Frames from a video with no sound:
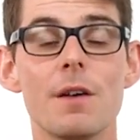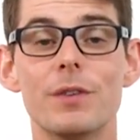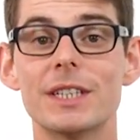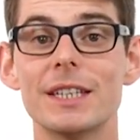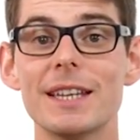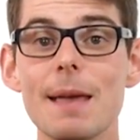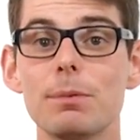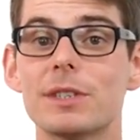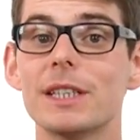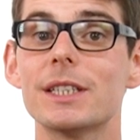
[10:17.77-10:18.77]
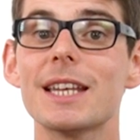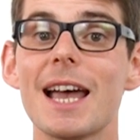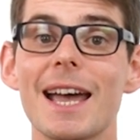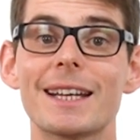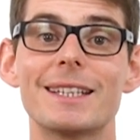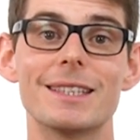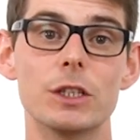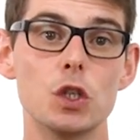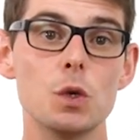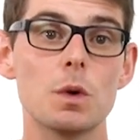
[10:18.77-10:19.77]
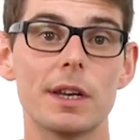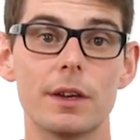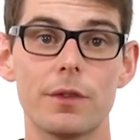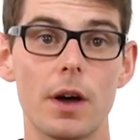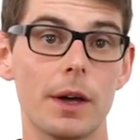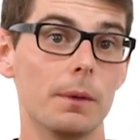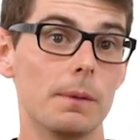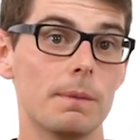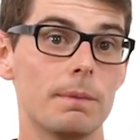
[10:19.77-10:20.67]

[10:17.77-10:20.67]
that enables it to act as a nucleophile.